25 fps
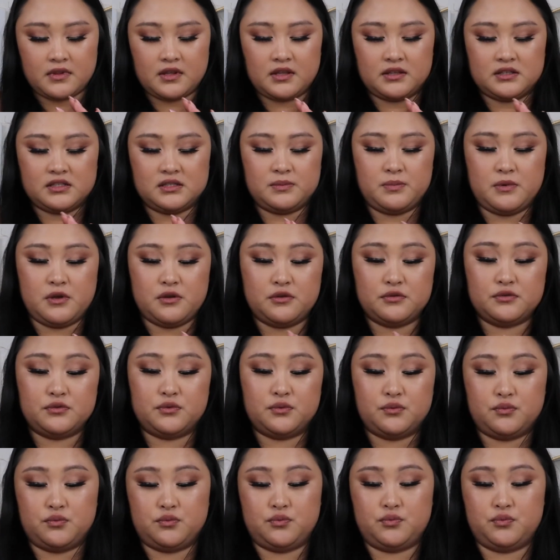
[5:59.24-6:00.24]
It
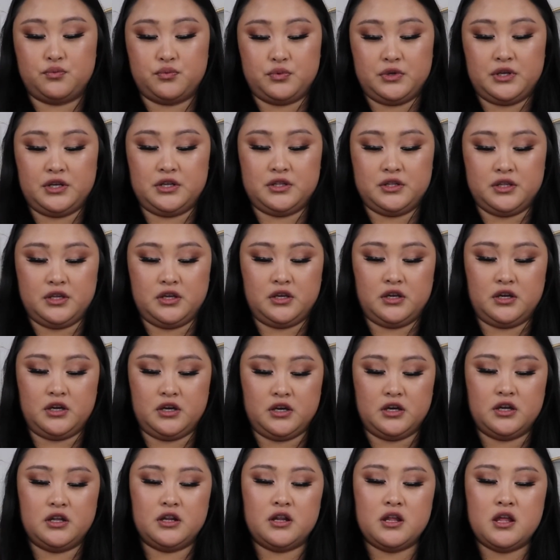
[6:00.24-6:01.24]
smells really
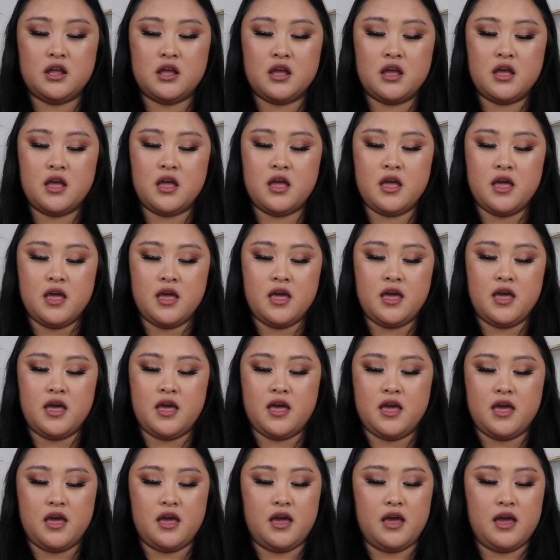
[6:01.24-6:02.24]
good,
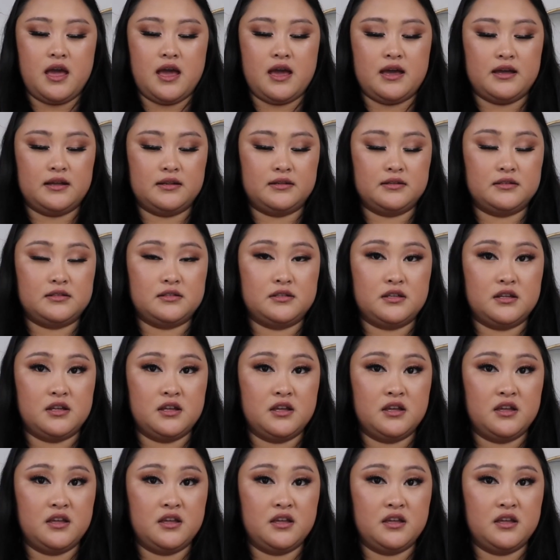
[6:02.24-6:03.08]
and